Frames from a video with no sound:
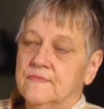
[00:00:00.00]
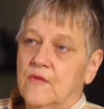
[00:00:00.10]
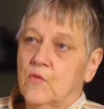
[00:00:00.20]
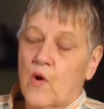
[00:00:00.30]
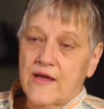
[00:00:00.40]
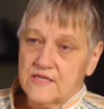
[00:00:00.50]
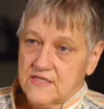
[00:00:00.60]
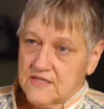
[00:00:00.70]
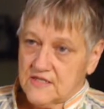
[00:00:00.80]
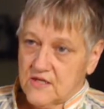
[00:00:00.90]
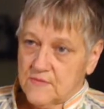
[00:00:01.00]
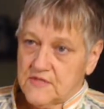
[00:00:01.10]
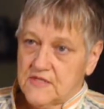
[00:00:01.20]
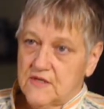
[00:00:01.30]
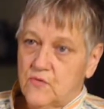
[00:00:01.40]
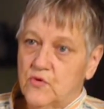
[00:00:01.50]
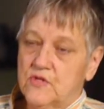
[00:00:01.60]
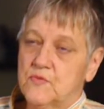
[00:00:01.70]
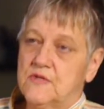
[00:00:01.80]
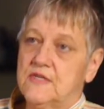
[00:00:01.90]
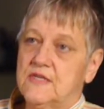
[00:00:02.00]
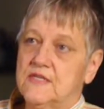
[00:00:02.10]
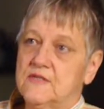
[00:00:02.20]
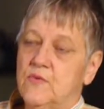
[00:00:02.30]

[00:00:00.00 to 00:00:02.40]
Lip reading: YSS comes in and works with kids,